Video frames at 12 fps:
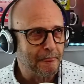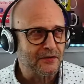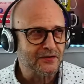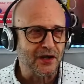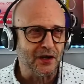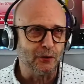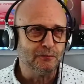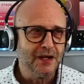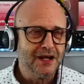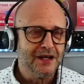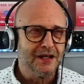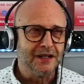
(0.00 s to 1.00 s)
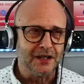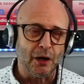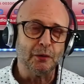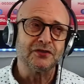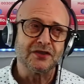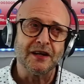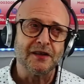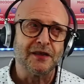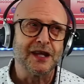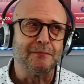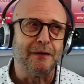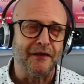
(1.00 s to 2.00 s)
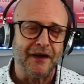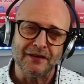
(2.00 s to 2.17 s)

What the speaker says: So, I would certainly think about that.